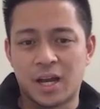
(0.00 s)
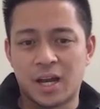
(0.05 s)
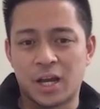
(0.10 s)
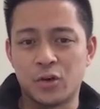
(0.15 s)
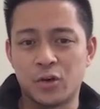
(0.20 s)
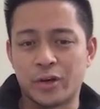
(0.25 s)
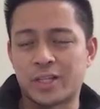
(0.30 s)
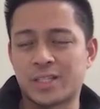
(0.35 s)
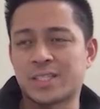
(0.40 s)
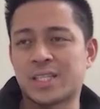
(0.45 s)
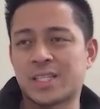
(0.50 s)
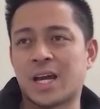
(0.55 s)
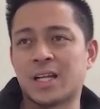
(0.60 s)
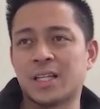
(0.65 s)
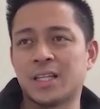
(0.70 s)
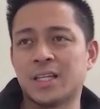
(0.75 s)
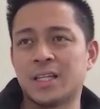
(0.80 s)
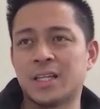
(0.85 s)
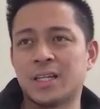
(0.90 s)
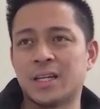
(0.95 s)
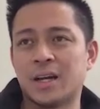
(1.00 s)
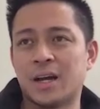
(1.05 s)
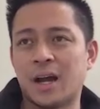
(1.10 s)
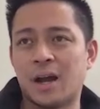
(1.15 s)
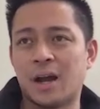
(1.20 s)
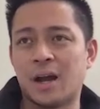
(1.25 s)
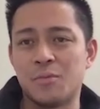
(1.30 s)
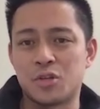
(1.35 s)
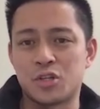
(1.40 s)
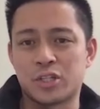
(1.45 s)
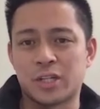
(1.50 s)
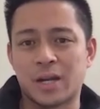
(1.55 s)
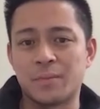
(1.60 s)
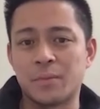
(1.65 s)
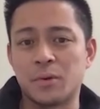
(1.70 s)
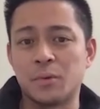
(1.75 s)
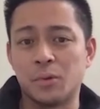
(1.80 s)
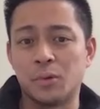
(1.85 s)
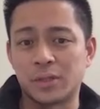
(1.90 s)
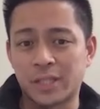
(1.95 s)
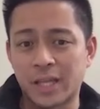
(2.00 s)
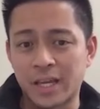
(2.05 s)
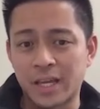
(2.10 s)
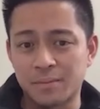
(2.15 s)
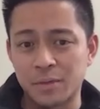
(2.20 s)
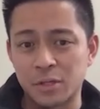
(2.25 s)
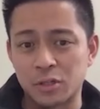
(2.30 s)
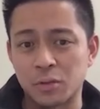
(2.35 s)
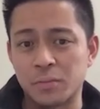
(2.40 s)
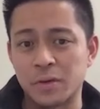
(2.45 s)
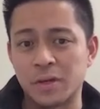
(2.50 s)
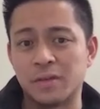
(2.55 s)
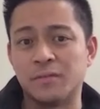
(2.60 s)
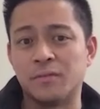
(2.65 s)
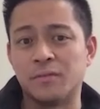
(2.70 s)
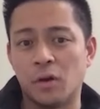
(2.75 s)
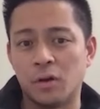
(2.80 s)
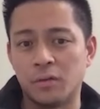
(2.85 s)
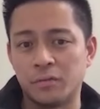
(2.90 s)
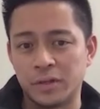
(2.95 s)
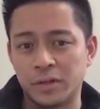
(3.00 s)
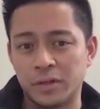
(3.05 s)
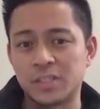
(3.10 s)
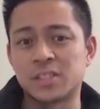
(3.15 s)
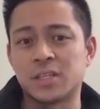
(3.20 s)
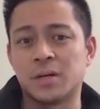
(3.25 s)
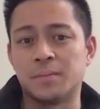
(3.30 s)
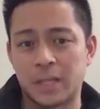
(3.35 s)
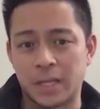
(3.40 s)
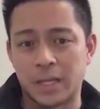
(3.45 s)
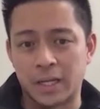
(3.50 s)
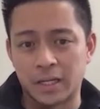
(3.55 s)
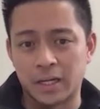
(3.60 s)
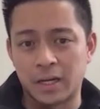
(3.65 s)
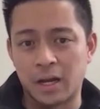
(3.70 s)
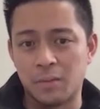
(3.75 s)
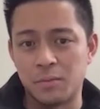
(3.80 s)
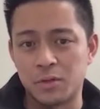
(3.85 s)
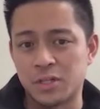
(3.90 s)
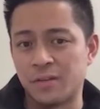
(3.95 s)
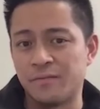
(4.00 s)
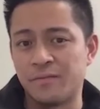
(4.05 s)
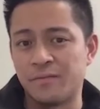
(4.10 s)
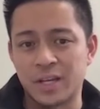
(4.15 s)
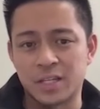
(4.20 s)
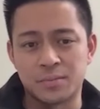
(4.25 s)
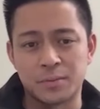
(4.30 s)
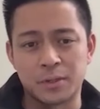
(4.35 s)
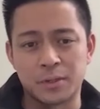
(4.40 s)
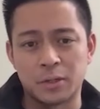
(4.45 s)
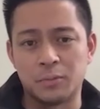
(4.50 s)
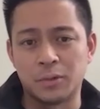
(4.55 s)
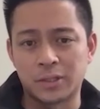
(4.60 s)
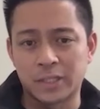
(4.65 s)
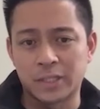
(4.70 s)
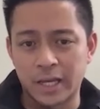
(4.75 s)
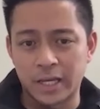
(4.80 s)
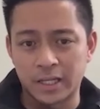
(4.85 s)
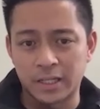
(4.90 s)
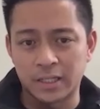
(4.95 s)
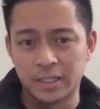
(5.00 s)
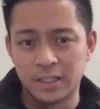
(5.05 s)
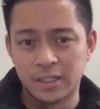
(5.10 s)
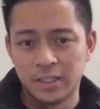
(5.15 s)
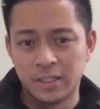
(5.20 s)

I know exactly how much time it will take me to be involved in something, how much investment it will take,